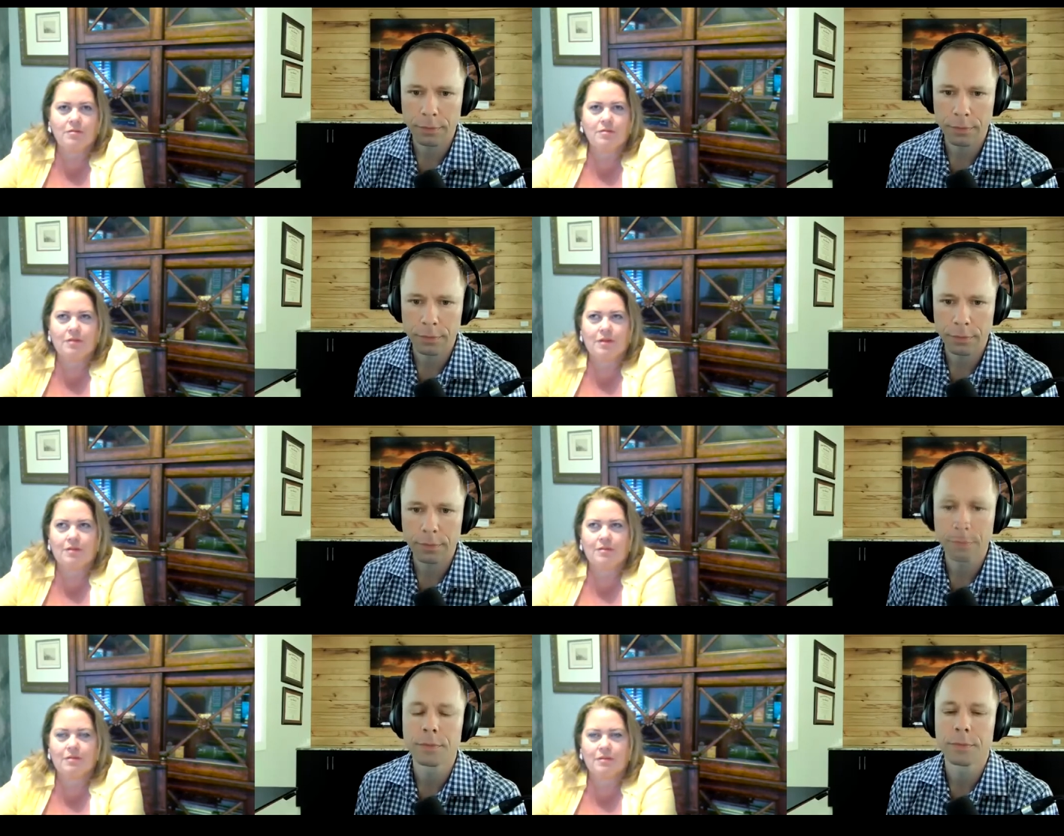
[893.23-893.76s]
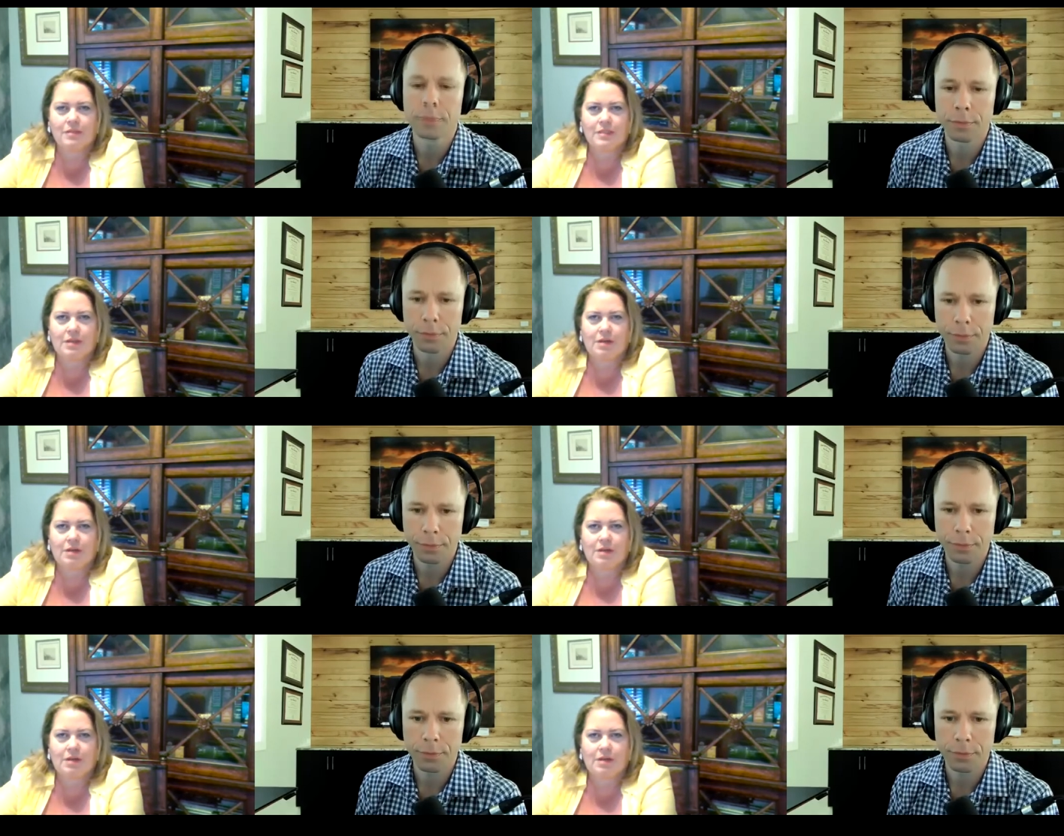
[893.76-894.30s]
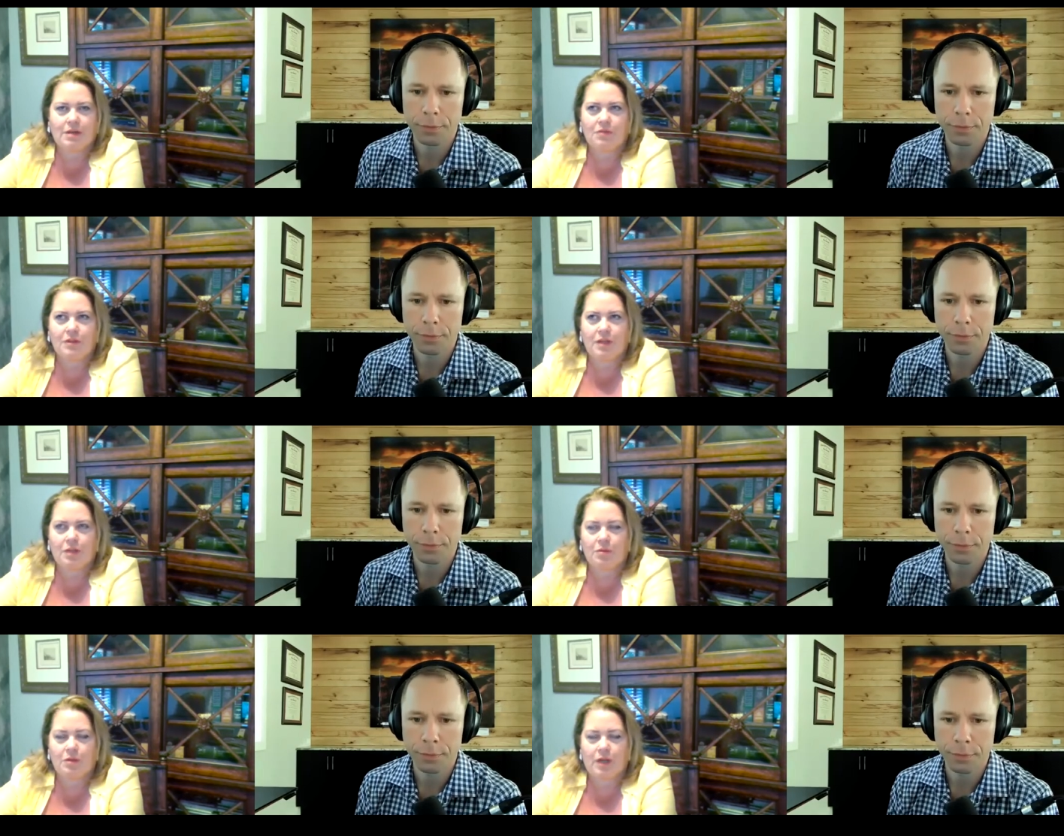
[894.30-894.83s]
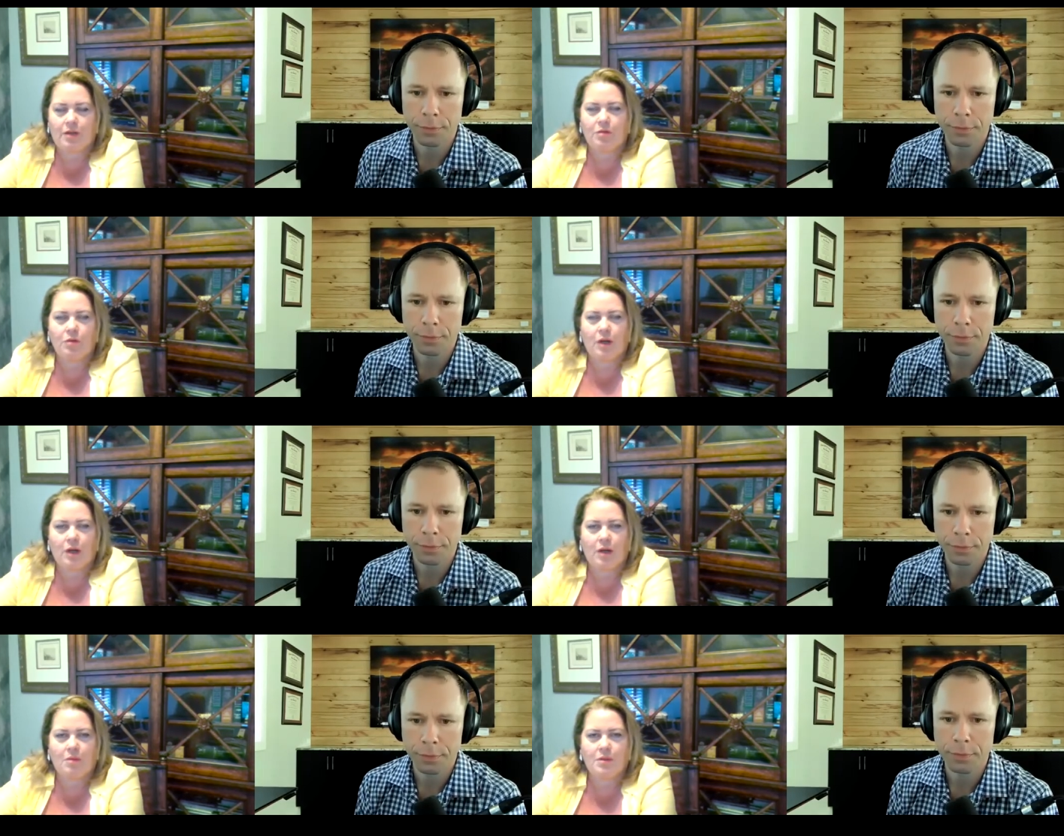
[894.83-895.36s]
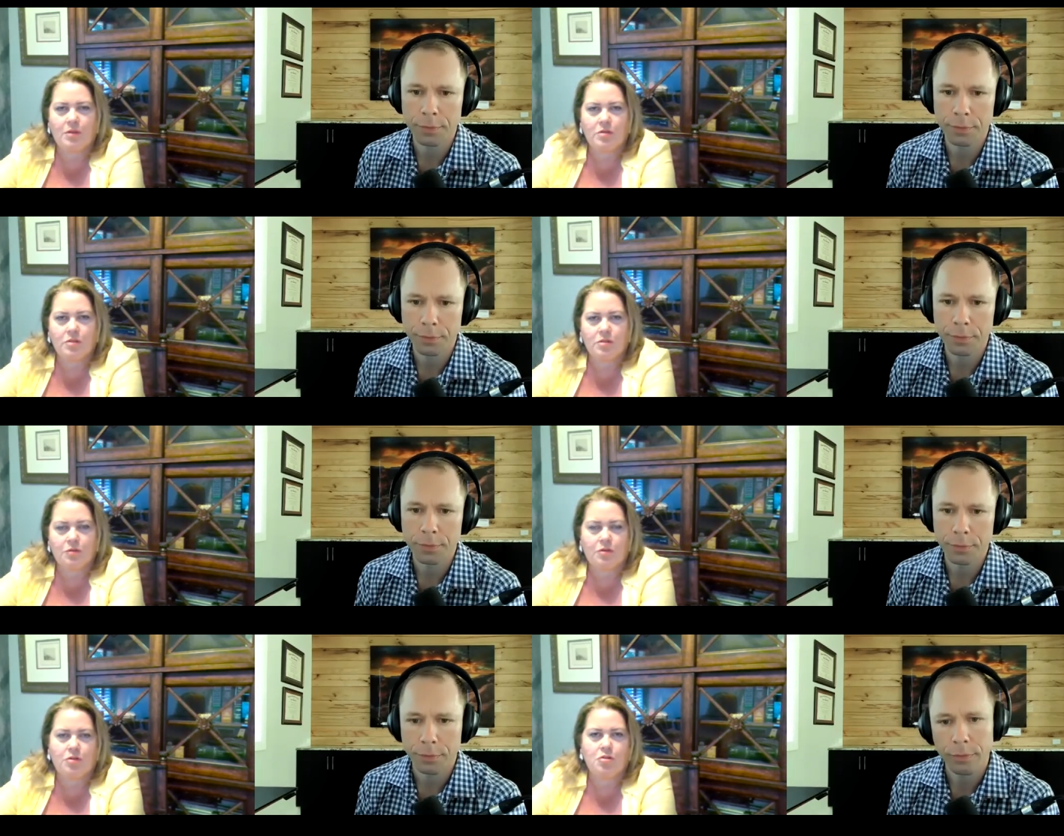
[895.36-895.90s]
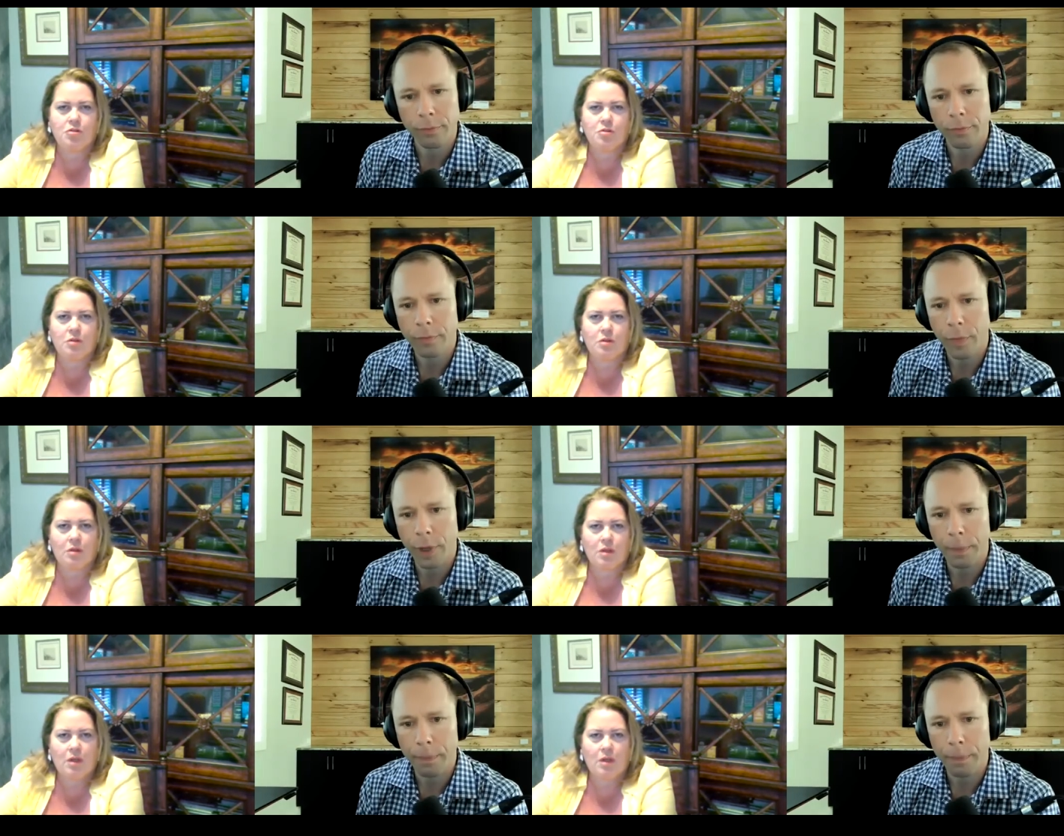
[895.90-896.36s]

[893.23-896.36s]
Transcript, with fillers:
Speaker 1: Uh, some I do a lot because it's virtual,